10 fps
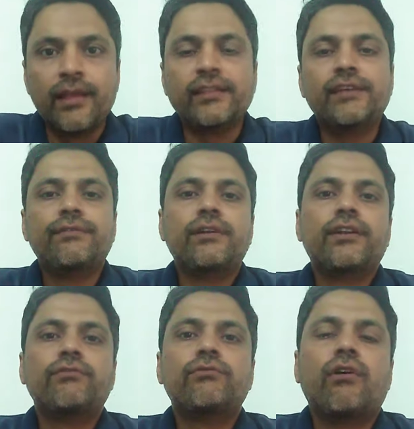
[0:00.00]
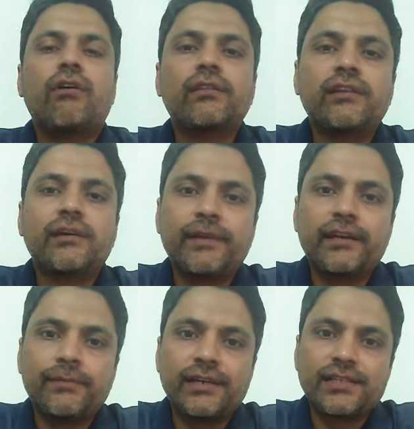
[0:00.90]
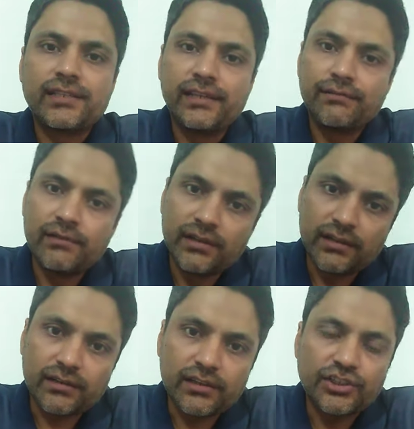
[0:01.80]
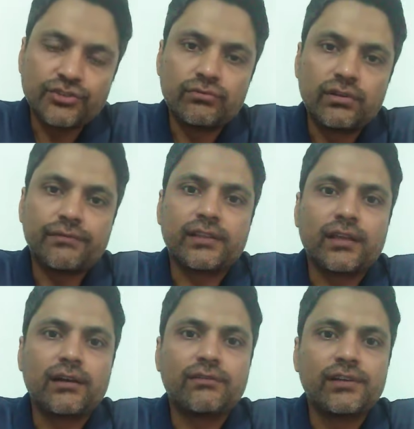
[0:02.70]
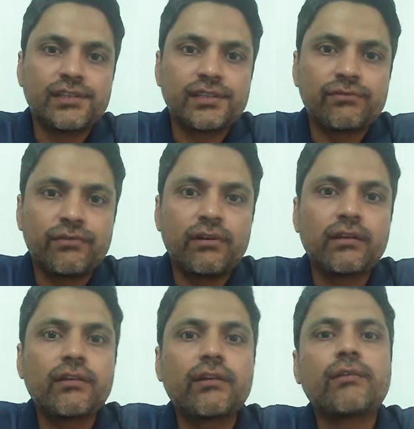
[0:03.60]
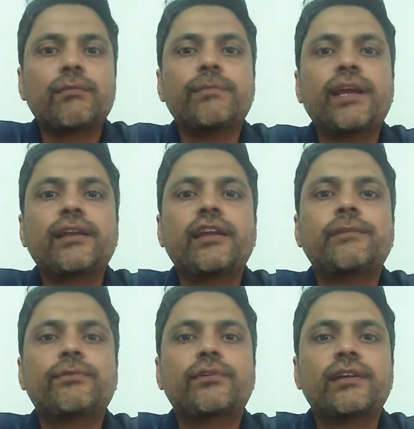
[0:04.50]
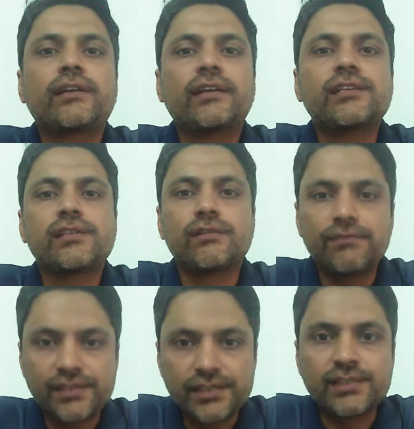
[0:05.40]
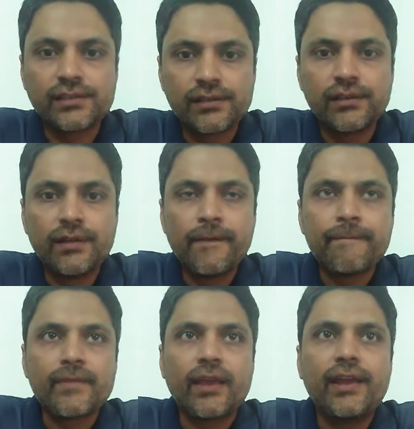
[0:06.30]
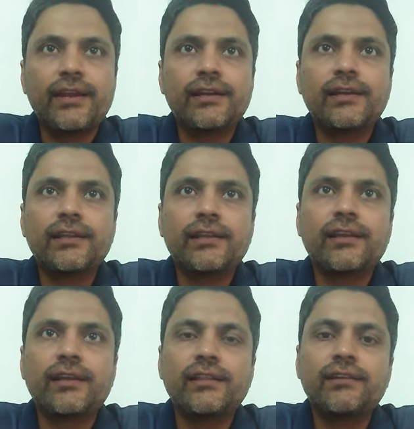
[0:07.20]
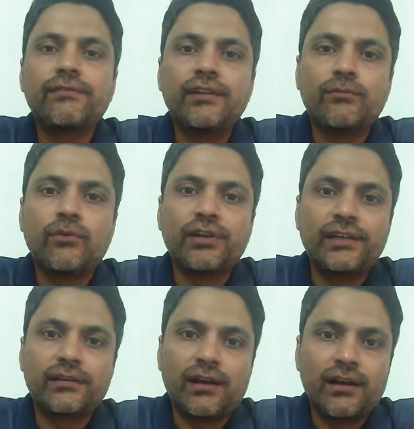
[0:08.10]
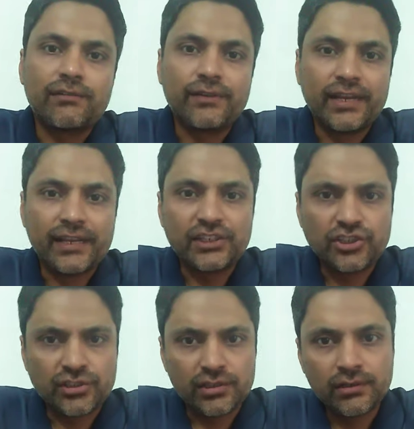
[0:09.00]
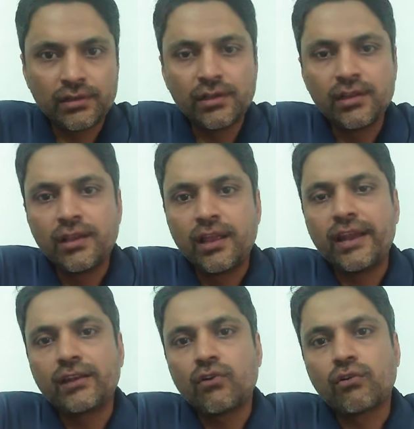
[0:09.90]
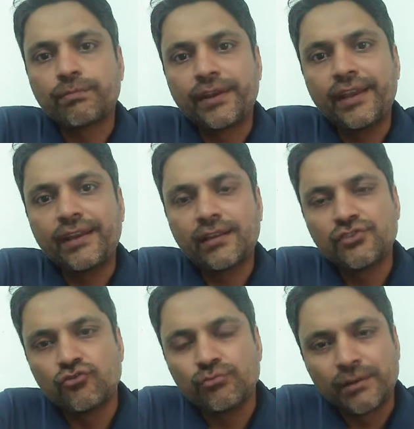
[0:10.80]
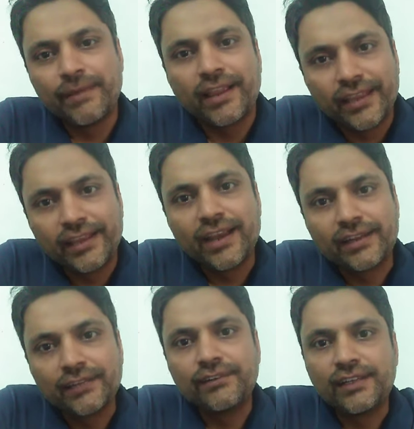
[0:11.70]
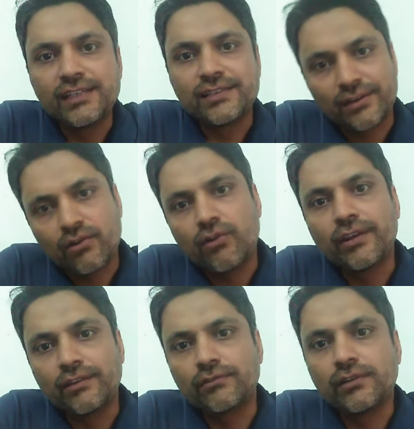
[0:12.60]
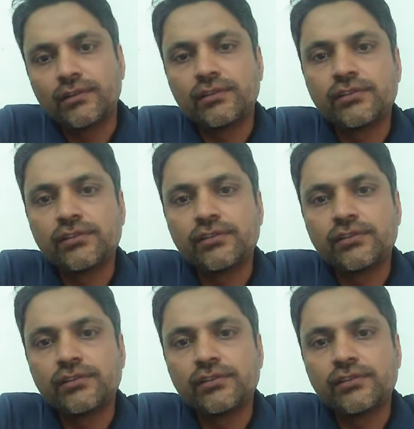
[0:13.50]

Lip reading: They will review all the amendments. They will issue the fatwas for banking product and services, and they will monitor all financial and corporate consumer banking activities at all levels.